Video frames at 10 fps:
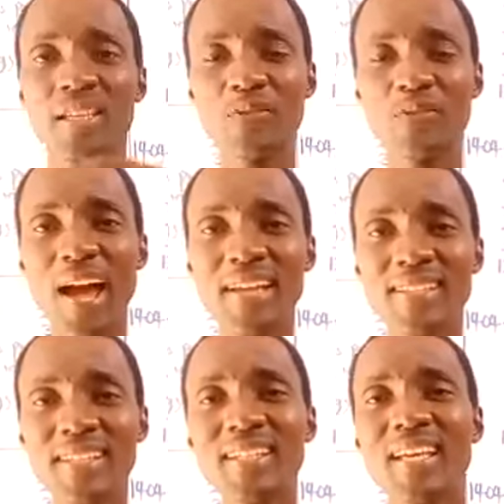
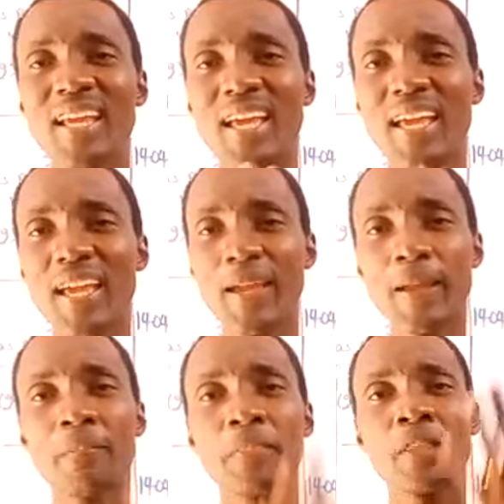dividing
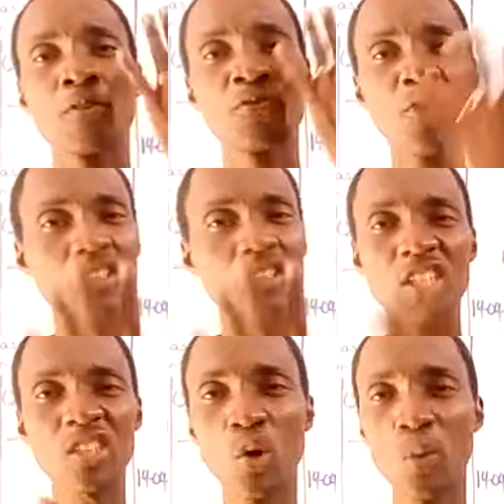a 4-digit
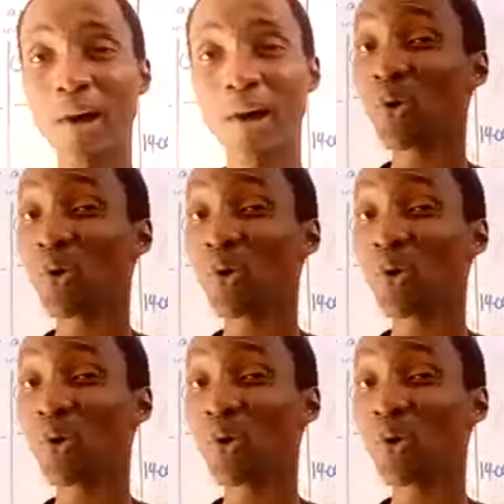number, your